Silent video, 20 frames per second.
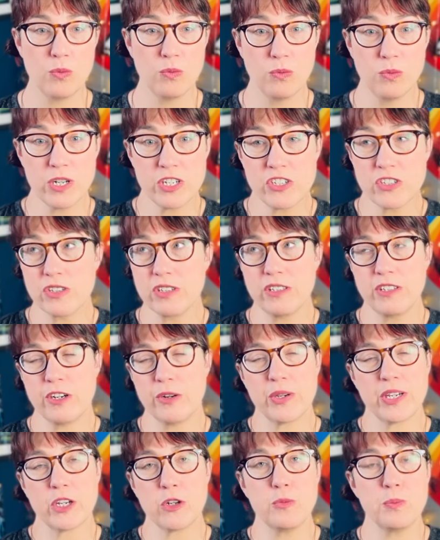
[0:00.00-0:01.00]
which, you
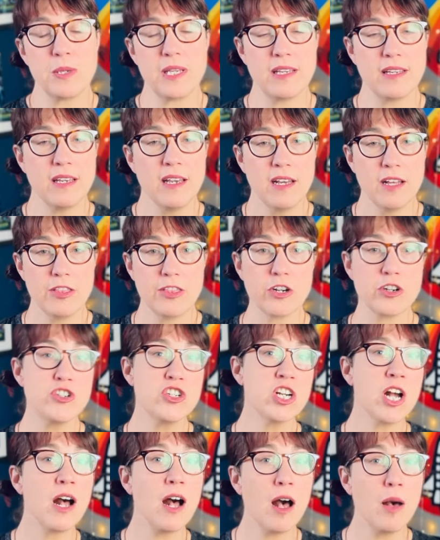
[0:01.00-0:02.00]
know, it could be their
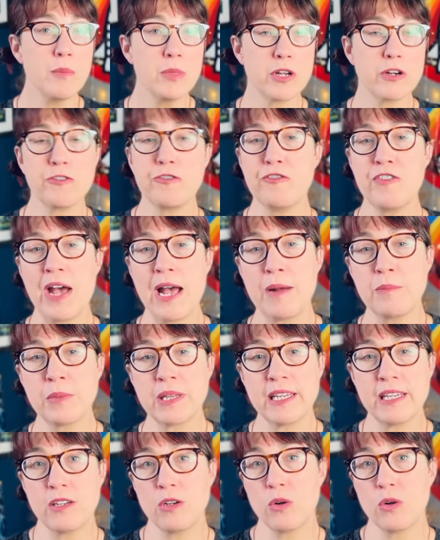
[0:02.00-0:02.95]
job, their family,